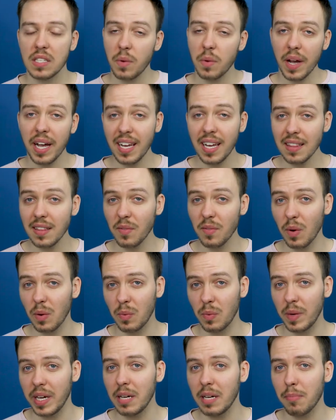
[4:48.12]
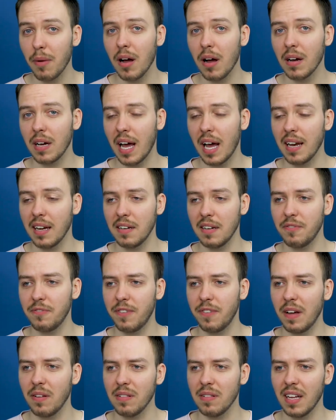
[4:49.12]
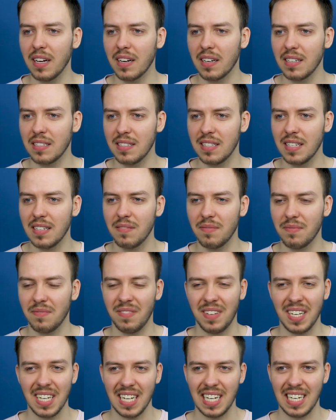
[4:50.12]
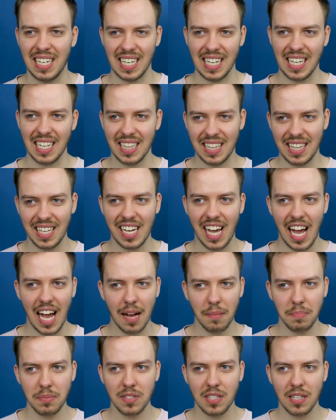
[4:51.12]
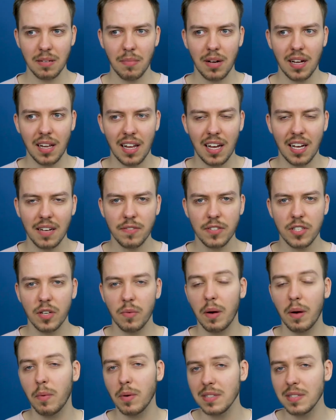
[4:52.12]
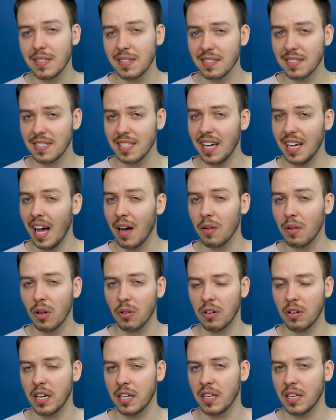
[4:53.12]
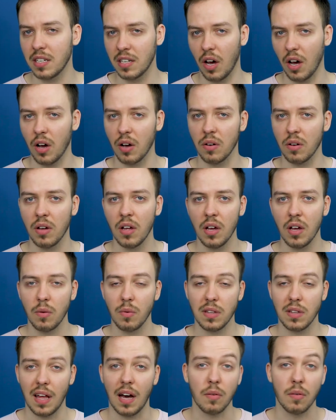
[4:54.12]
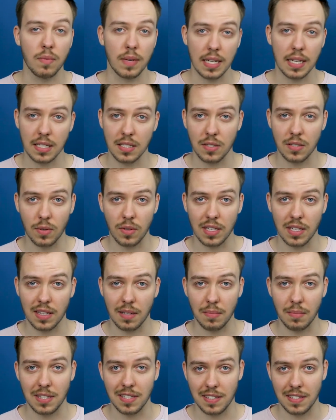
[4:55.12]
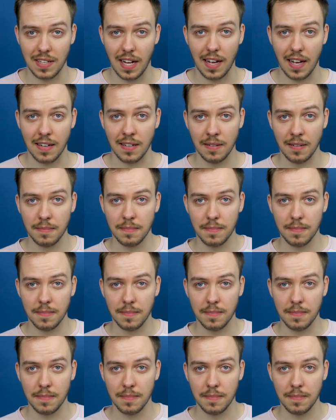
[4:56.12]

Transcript: So I hit the 1 week mark and I felt like I didn't really need the apps in my life, so I wanted to see how long I could go without reinstalling them instead.